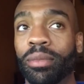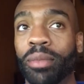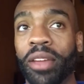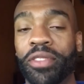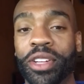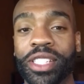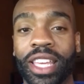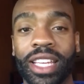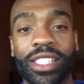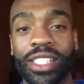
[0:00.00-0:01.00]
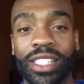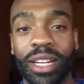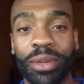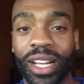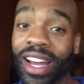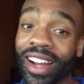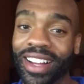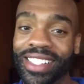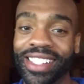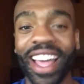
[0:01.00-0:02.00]
my first guest is Deborah
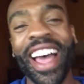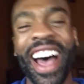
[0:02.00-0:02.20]
Cox.